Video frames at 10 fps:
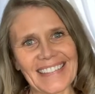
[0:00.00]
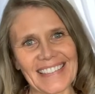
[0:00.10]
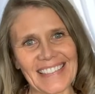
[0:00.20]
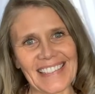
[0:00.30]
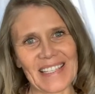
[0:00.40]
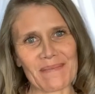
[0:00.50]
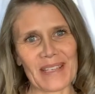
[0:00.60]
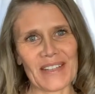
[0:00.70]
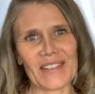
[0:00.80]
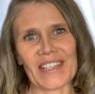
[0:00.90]
Let me
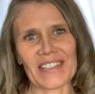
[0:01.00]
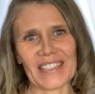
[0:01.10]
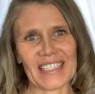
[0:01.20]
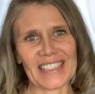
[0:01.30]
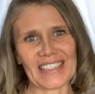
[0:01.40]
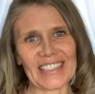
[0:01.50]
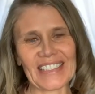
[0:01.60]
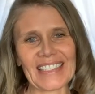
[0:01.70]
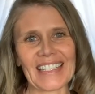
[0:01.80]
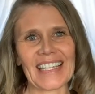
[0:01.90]
know that you're here
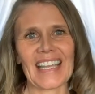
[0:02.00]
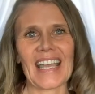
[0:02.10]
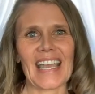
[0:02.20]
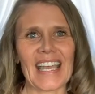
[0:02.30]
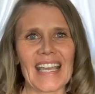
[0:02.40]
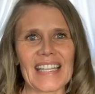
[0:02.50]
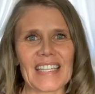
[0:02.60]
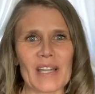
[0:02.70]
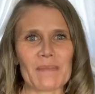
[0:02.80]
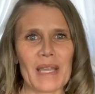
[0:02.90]
and
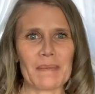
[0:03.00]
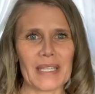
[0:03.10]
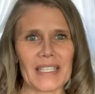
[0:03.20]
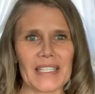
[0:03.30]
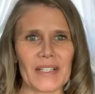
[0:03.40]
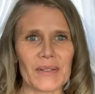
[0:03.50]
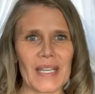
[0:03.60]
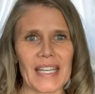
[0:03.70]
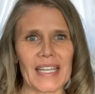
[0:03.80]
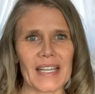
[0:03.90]
that I'm coming in
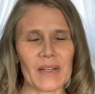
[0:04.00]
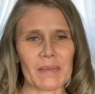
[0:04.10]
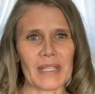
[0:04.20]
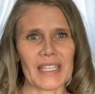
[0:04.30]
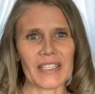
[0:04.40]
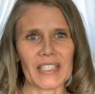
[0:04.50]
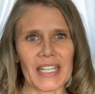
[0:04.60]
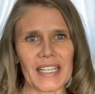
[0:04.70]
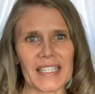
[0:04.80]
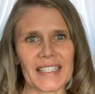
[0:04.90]
okay. I hope the
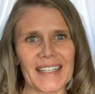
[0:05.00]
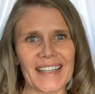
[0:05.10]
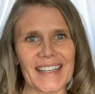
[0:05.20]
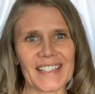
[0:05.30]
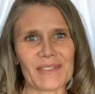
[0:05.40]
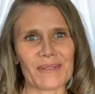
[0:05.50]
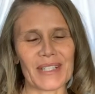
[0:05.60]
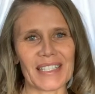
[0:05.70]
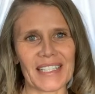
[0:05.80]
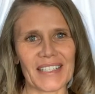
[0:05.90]
internet is
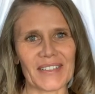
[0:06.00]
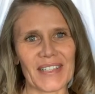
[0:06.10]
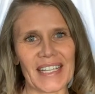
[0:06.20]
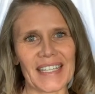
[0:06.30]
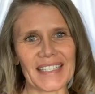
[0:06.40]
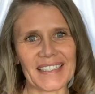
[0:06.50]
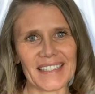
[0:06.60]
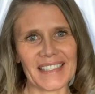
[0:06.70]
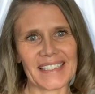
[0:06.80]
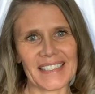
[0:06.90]
working okay
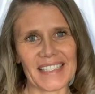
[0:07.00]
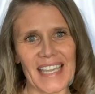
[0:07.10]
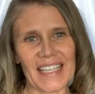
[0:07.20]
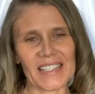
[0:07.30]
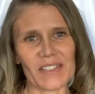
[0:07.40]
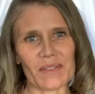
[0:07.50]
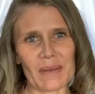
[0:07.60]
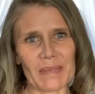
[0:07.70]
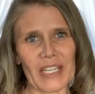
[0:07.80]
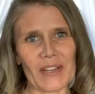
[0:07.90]
today, so
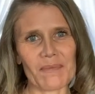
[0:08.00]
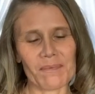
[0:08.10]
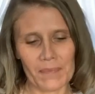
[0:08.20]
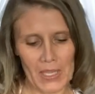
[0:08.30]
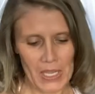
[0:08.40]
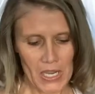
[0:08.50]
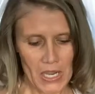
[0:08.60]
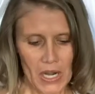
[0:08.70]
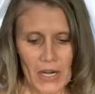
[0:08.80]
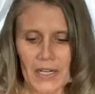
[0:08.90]
let me know. All
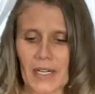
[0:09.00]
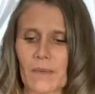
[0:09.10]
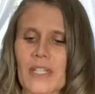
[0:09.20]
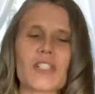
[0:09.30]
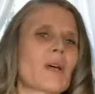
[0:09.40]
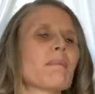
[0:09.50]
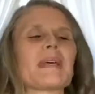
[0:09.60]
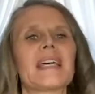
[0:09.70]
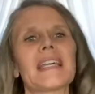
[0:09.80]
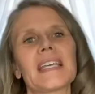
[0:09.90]
right, I want to jump in
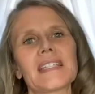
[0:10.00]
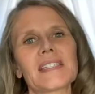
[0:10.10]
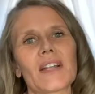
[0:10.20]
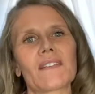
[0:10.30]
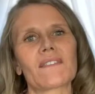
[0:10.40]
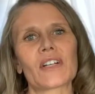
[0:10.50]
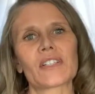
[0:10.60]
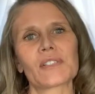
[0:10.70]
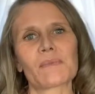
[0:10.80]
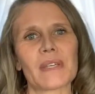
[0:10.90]
and start
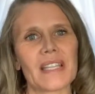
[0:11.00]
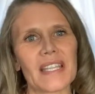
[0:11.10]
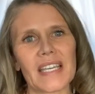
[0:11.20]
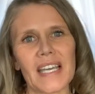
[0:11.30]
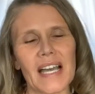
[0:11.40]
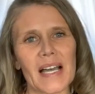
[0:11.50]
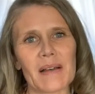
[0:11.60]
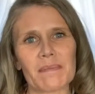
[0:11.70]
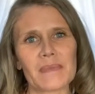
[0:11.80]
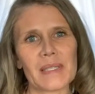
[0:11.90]
first with
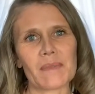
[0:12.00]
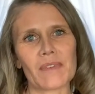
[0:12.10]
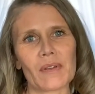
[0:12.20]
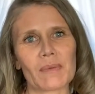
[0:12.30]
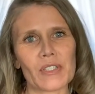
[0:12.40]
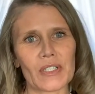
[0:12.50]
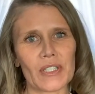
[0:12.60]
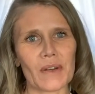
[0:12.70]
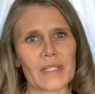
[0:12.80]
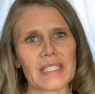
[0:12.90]
some of you I'm sure
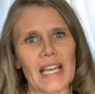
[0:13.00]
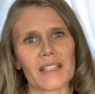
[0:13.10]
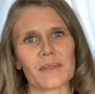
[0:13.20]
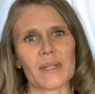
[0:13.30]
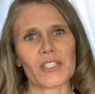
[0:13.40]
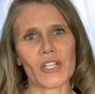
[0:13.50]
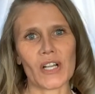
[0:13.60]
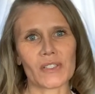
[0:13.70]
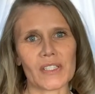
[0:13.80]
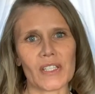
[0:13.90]
know exactly what
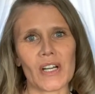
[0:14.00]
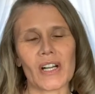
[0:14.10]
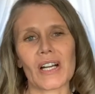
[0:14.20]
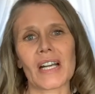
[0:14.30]
chakras are,